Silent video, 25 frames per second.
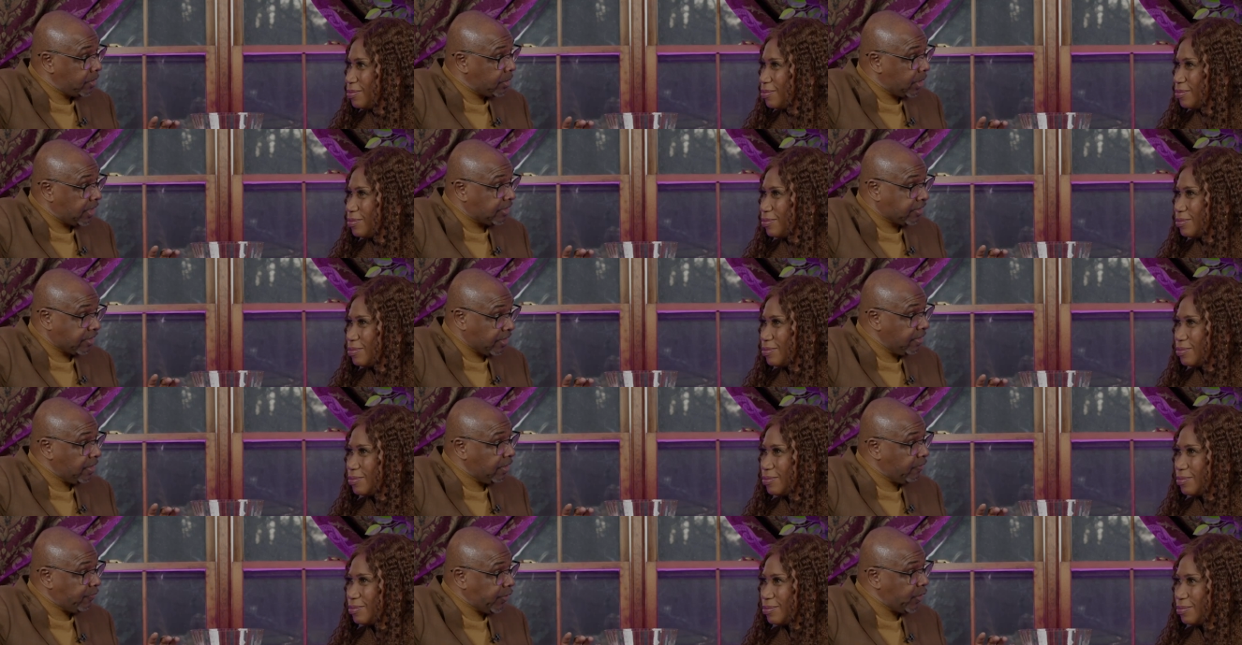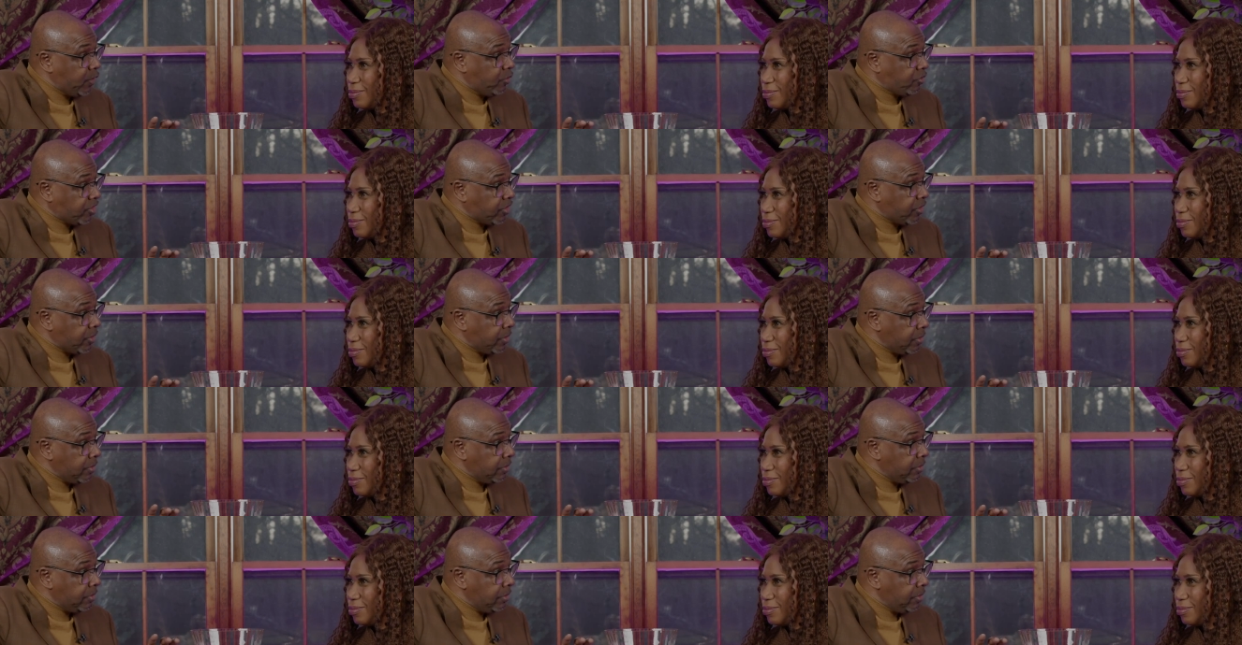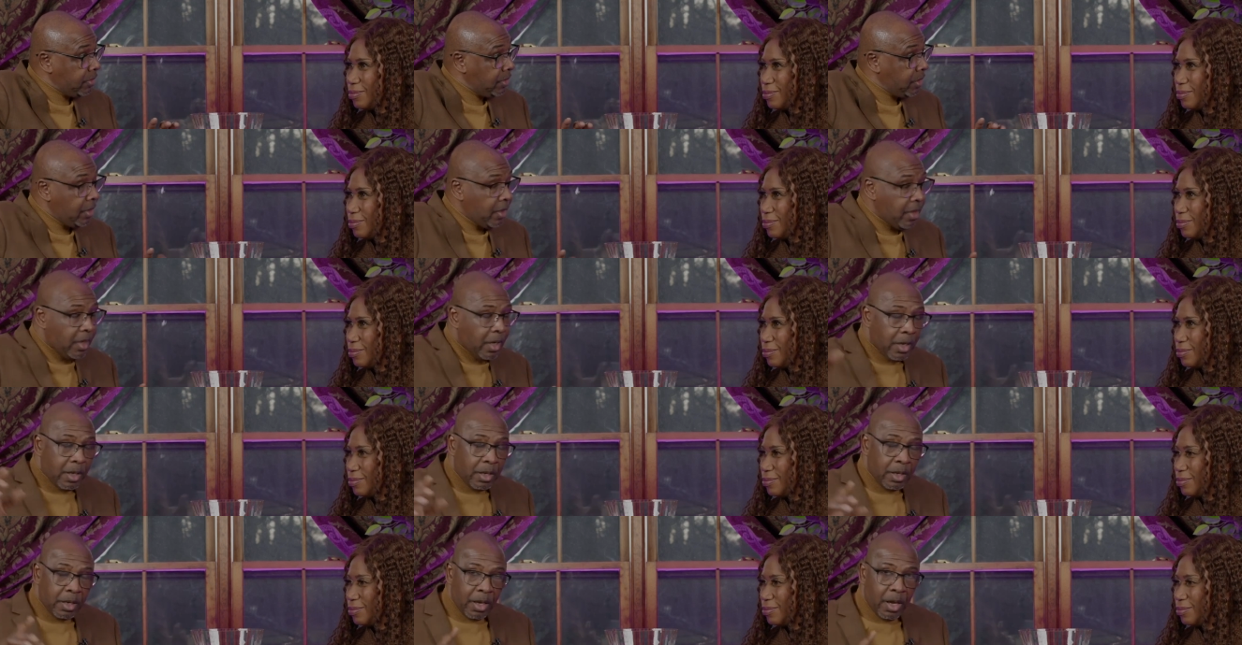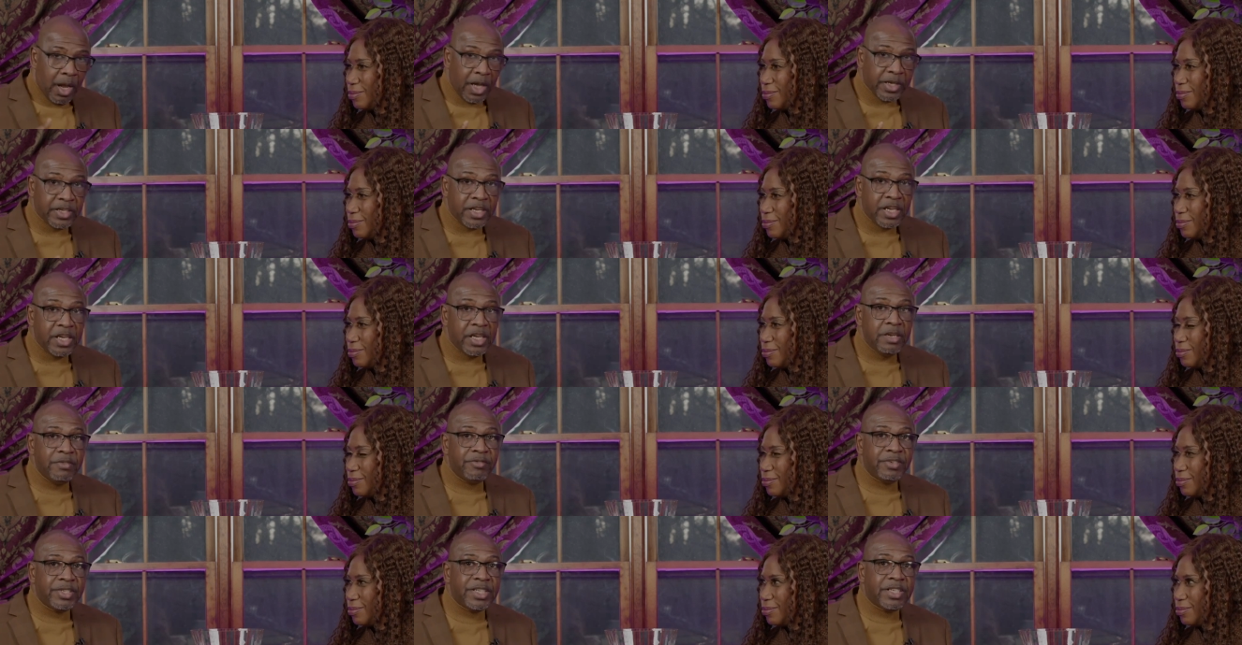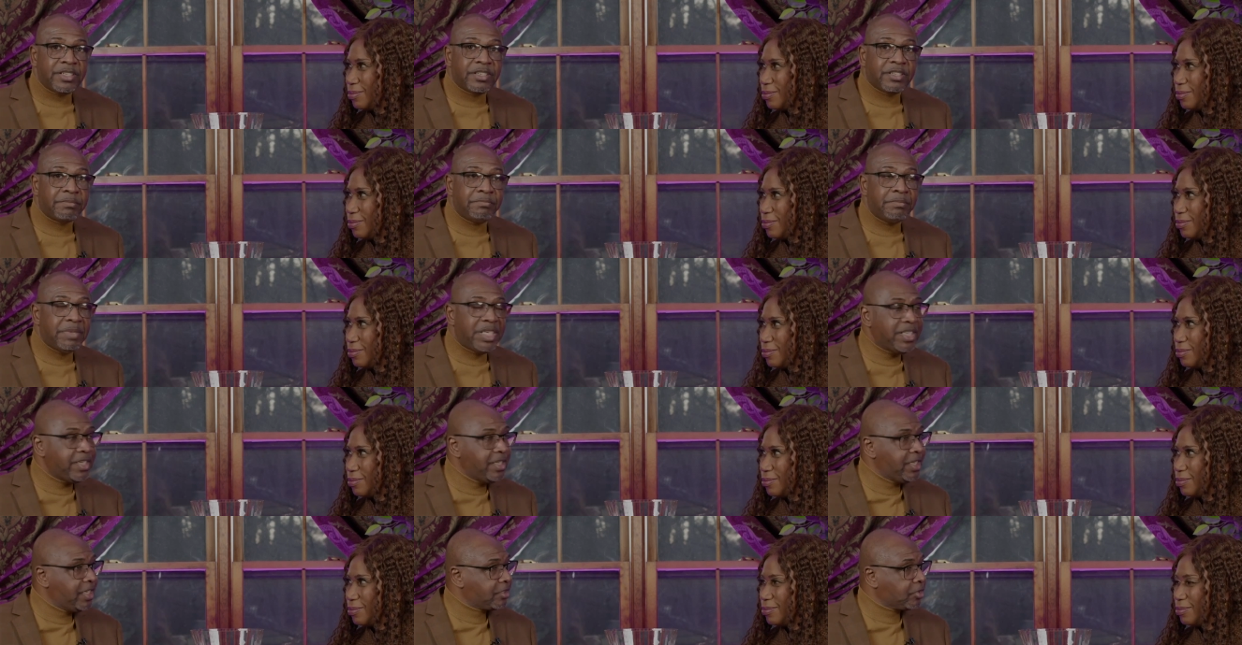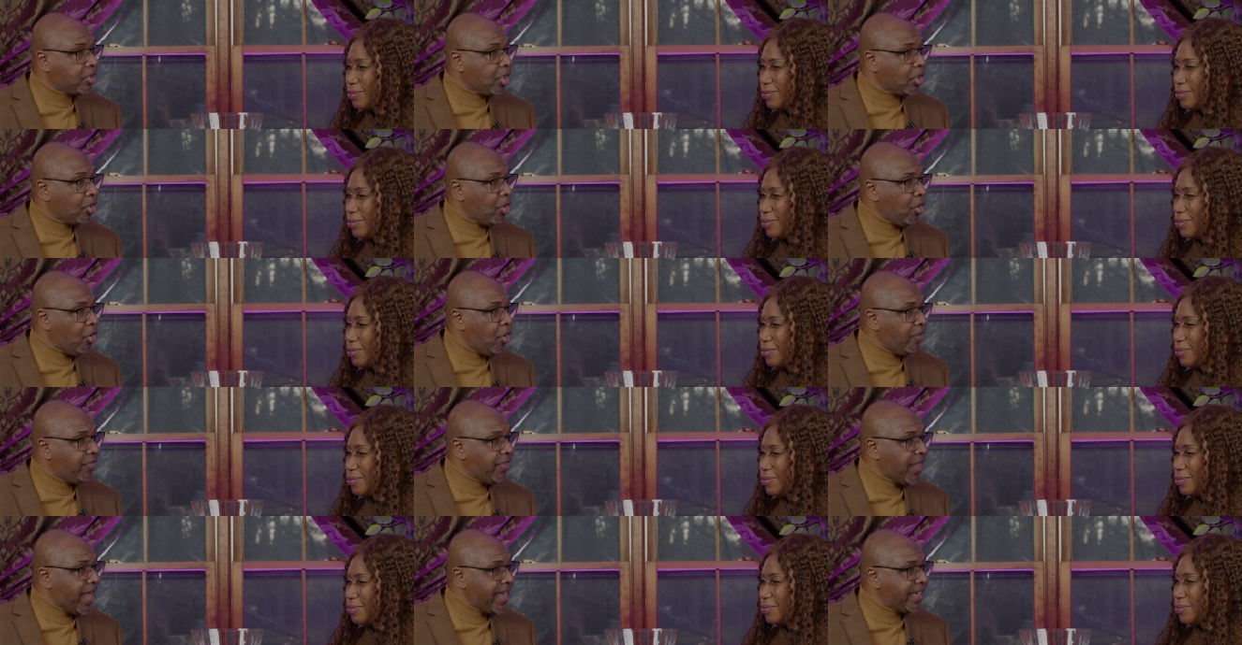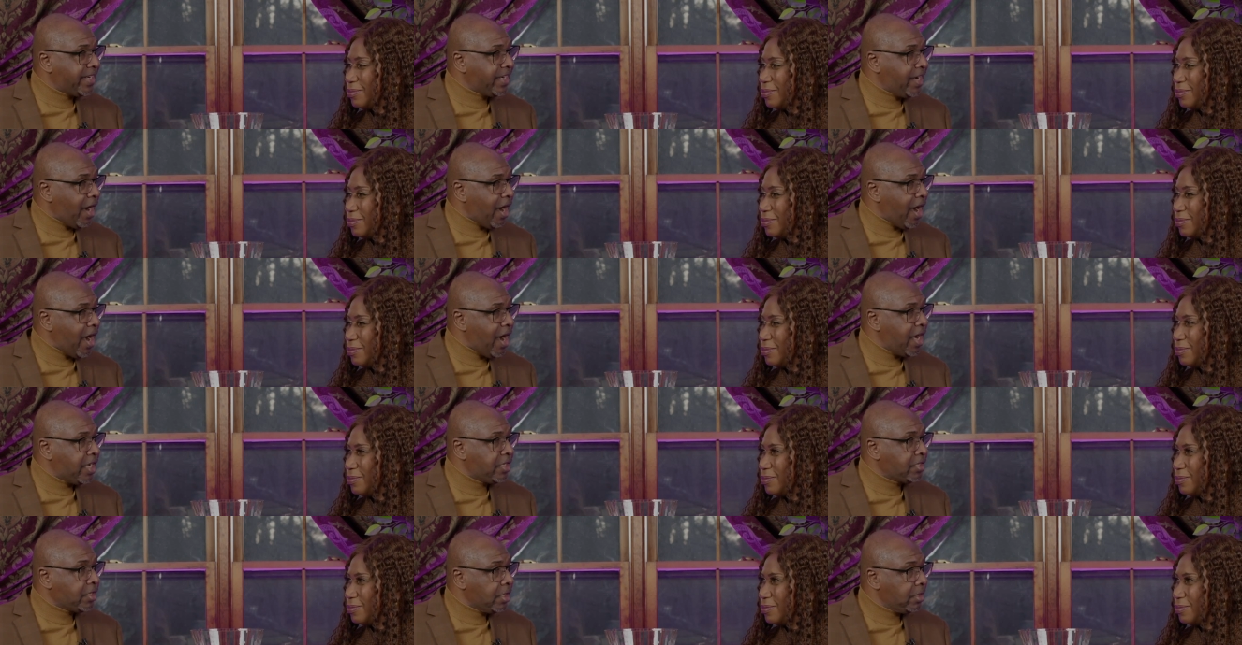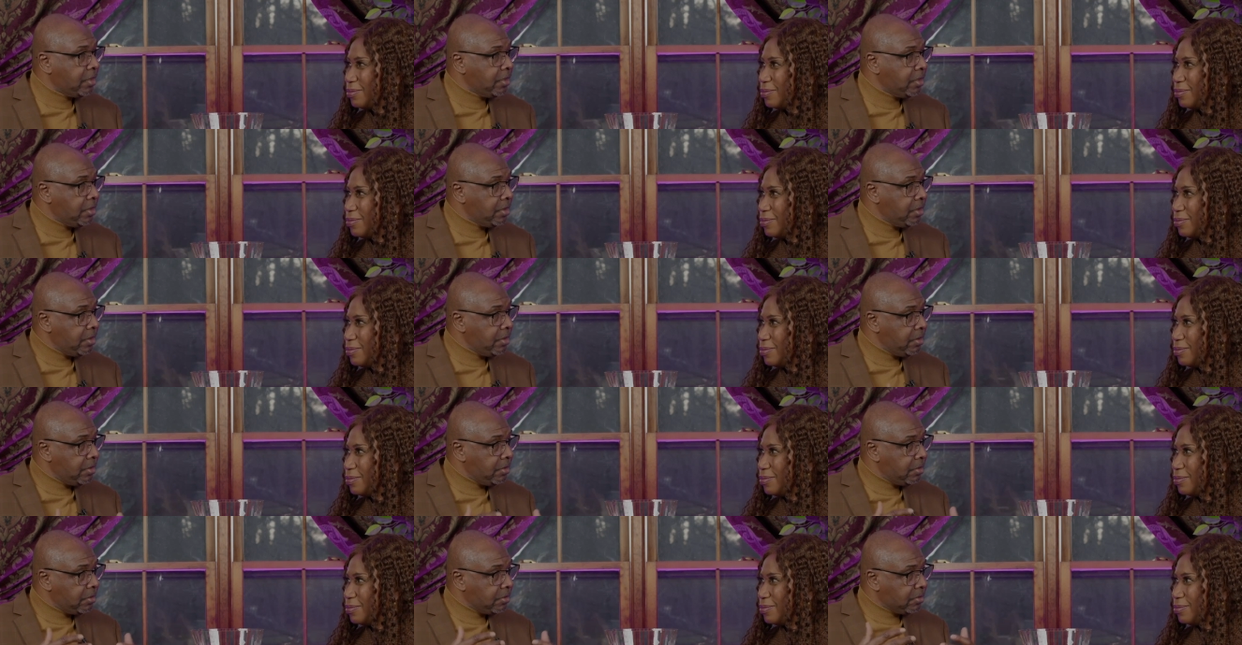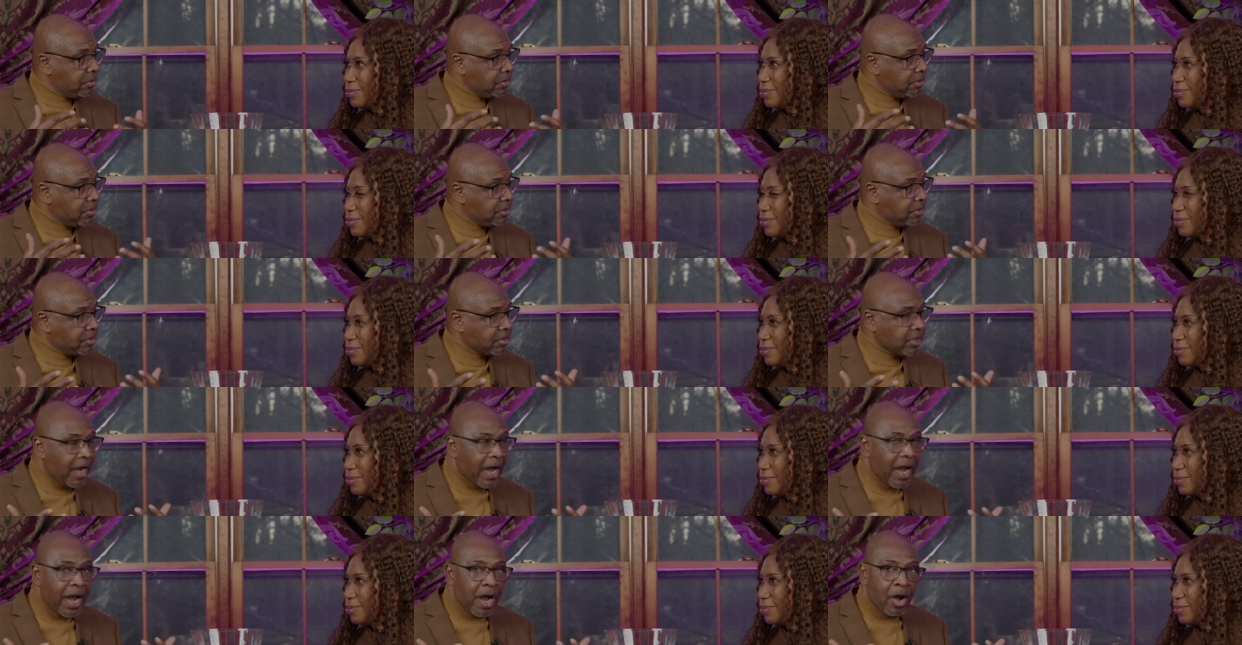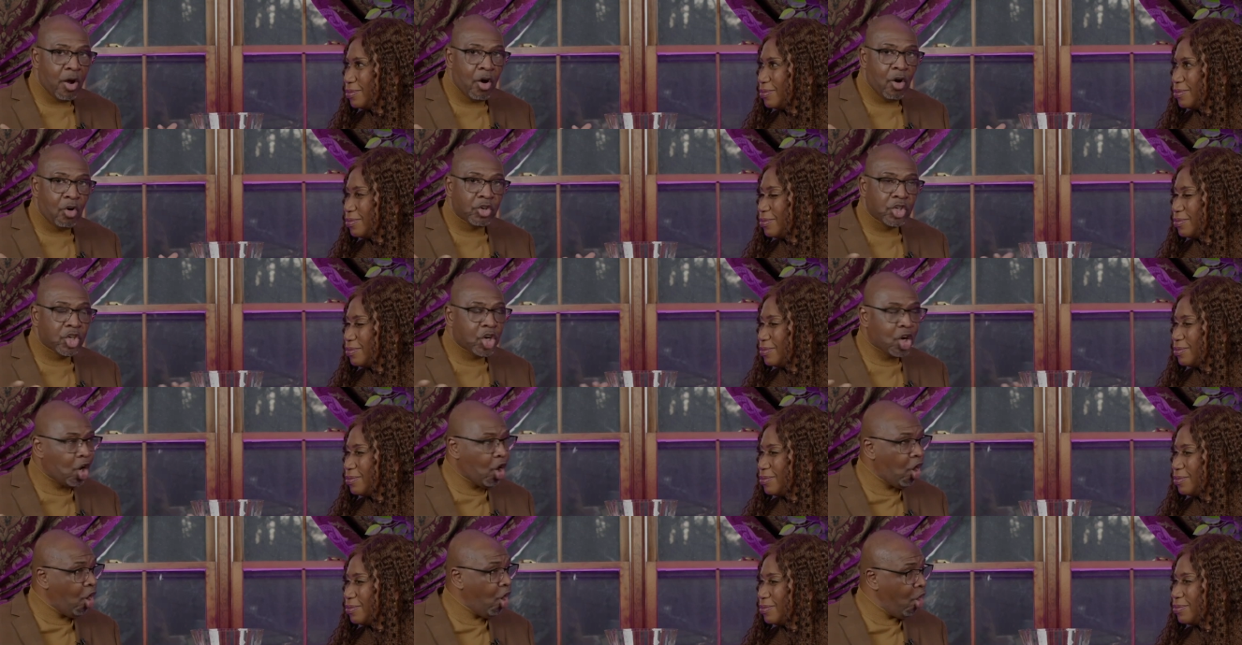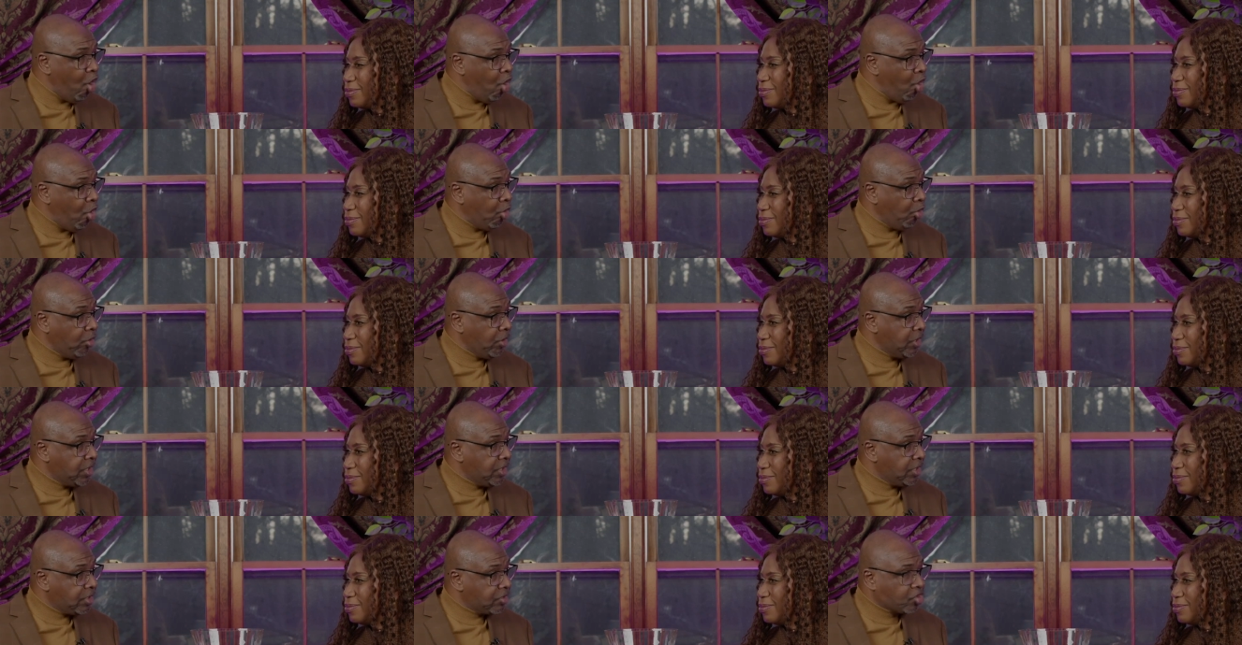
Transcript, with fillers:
Speaker 1: that's in the future, mm-hmm. and even as many as the Lord thy God shall call.